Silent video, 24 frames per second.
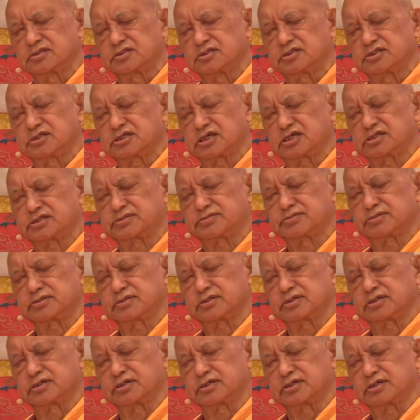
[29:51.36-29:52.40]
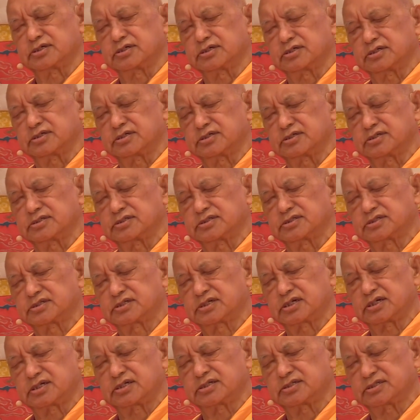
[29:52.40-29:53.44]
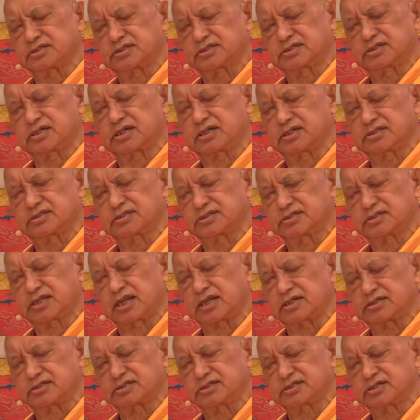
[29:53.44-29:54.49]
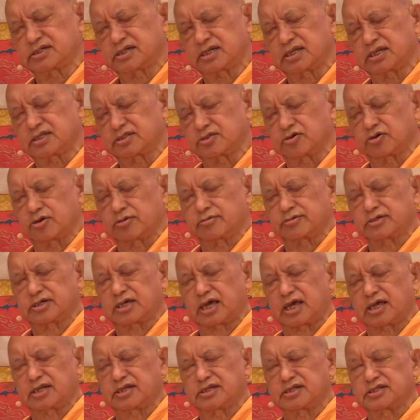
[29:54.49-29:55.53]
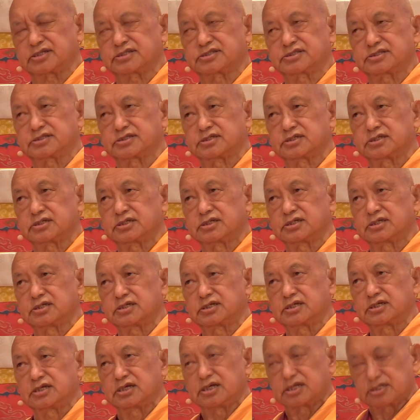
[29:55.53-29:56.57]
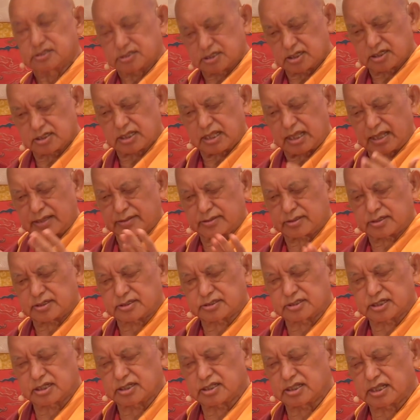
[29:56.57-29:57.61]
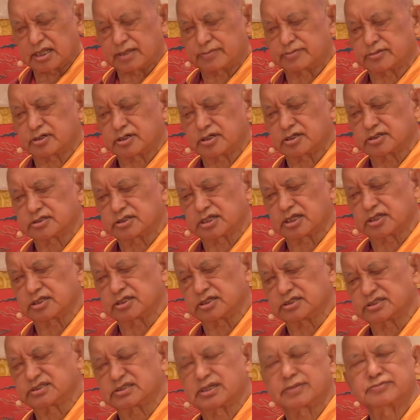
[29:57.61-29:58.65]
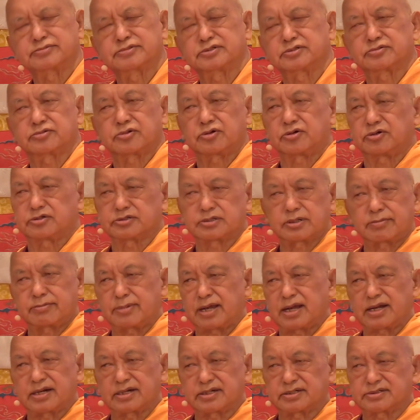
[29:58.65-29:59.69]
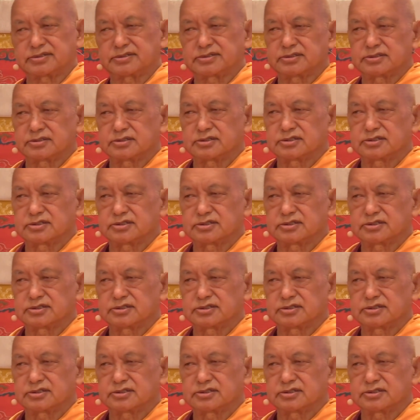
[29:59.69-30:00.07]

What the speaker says: just still stand still in the loving kindness, And then subdued all the Maras.